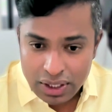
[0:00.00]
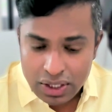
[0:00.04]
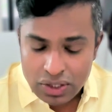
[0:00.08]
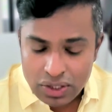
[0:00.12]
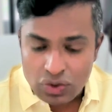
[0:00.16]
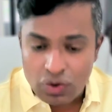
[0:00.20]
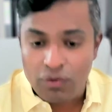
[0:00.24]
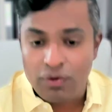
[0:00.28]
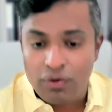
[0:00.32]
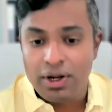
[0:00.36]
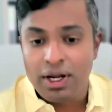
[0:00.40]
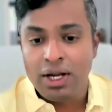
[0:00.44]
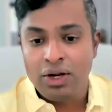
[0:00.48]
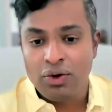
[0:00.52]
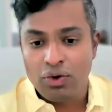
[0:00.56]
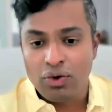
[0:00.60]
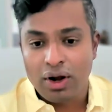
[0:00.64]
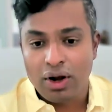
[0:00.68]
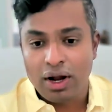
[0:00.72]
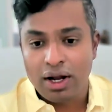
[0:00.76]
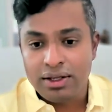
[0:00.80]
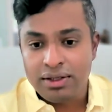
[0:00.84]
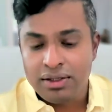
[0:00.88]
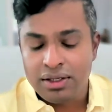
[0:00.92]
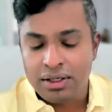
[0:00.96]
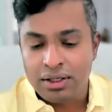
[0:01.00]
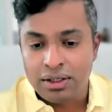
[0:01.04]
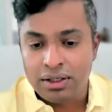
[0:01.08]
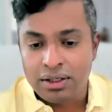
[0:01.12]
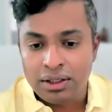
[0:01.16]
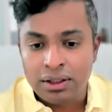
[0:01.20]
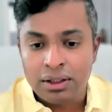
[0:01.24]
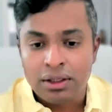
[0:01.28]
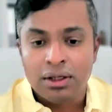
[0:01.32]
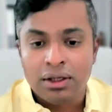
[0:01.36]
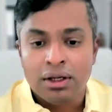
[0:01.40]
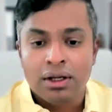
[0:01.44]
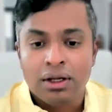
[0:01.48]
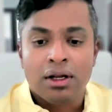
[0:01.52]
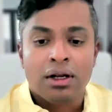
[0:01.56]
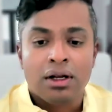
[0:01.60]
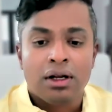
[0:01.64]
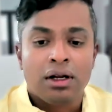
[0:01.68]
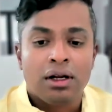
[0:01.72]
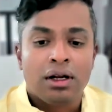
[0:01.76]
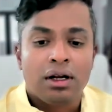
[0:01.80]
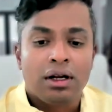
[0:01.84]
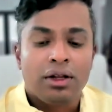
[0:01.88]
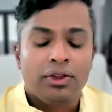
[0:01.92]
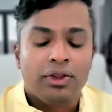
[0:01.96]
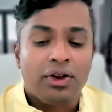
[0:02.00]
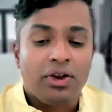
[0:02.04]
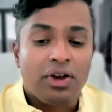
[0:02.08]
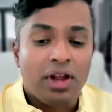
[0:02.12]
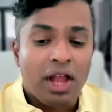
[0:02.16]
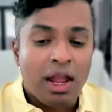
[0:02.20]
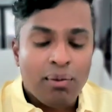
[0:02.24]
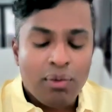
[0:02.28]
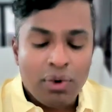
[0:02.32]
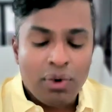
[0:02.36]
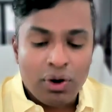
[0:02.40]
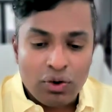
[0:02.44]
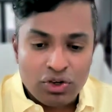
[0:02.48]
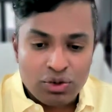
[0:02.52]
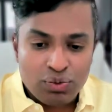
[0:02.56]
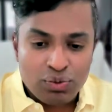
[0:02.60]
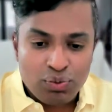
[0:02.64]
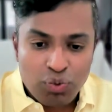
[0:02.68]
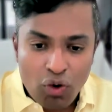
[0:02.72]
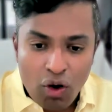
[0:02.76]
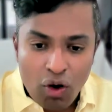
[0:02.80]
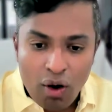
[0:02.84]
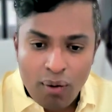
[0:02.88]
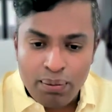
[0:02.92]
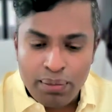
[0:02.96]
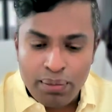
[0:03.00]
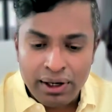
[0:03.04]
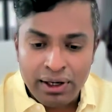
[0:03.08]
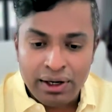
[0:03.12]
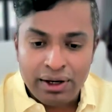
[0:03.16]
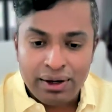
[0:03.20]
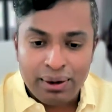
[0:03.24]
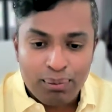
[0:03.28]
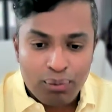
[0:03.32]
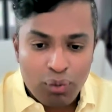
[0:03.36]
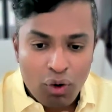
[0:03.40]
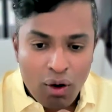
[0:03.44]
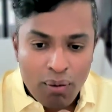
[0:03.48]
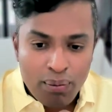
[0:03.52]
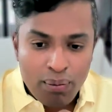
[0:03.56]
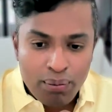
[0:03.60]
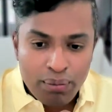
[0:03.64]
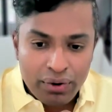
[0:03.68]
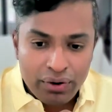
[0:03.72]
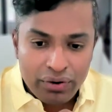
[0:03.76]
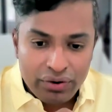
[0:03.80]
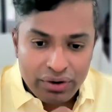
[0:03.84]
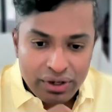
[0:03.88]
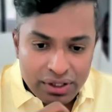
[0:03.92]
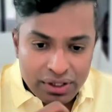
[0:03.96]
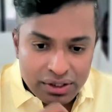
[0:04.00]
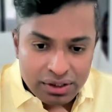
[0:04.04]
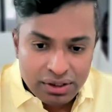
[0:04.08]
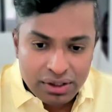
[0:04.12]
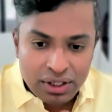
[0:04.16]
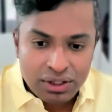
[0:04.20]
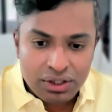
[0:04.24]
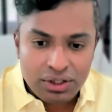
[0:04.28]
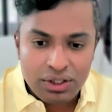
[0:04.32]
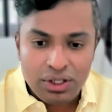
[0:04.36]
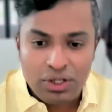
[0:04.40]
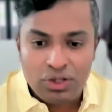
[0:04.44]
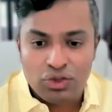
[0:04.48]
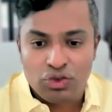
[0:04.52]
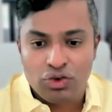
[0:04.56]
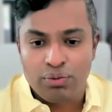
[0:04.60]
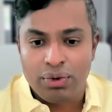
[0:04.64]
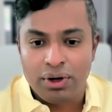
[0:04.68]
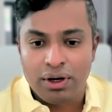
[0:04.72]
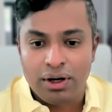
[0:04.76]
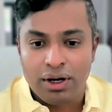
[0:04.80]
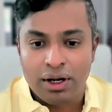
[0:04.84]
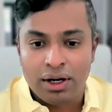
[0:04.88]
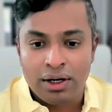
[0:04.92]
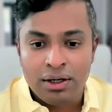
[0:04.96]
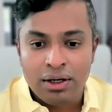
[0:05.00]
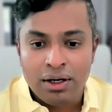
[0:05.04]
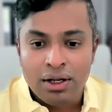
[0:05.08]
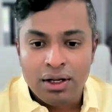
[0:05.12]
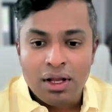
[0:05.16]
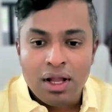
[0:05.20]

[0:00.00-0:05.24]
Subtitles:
So we need to consider the neighborhoods properly. Proper research needs to be done.